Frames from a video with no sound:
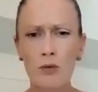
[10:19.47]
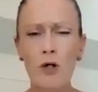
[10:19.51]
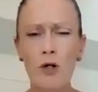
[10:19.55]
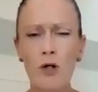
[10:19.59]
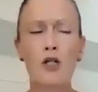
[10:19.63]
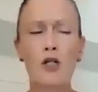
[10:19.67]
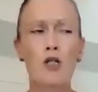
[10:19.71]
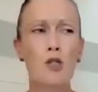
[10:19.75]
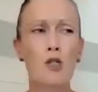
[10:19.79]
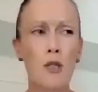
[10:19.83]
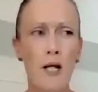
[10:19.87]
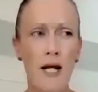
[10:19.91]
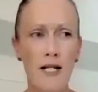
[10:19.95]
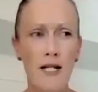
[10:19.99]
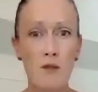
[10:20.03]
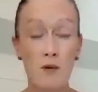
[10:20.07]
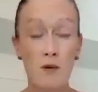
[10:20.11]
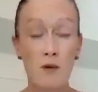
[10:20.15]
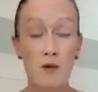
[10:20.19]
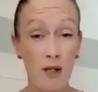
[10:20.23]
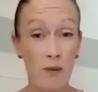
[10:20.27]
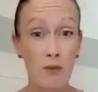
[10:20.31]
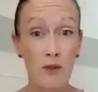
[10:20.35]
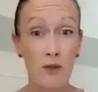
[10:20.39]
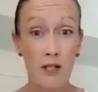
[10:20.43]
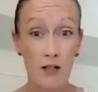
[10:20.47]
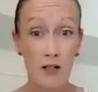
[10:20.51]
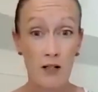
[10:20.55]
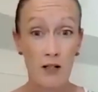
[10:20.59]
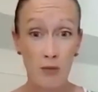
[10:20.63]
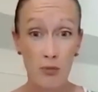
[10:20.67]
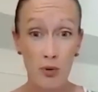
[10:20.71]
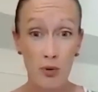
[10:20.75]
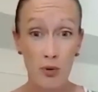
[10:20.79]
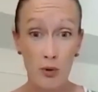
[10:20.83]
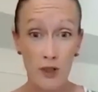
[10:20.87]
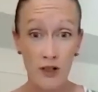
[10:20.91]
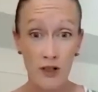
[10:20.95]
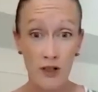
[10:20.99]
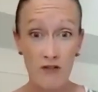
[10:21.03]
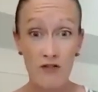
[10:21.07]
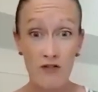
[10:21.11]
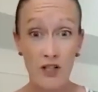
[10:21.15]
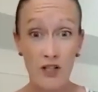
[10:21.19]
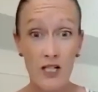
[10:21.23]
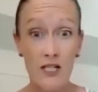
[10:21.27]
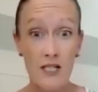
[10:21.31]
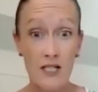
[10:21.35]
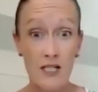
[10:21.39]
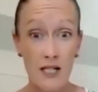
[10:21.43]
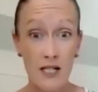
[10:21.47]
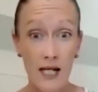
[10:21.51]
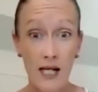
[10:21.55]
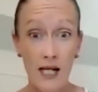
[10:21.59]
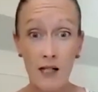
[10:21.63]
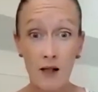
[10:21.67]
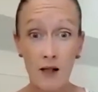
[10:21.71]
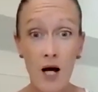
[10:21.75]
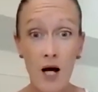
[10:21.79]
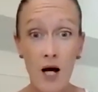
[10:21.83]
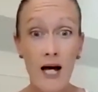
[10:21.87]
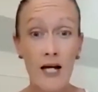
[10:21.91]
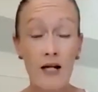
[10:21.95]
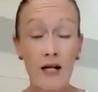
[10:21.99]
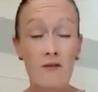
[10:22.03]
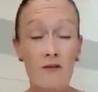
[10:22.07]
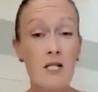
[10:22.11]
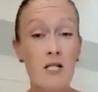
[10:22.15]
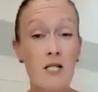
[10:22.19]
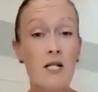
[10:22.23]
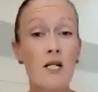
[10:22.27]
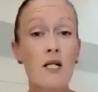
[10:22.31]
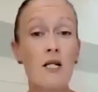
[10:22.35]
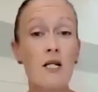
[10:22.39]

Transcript: contracts with people that are important figures in our lives.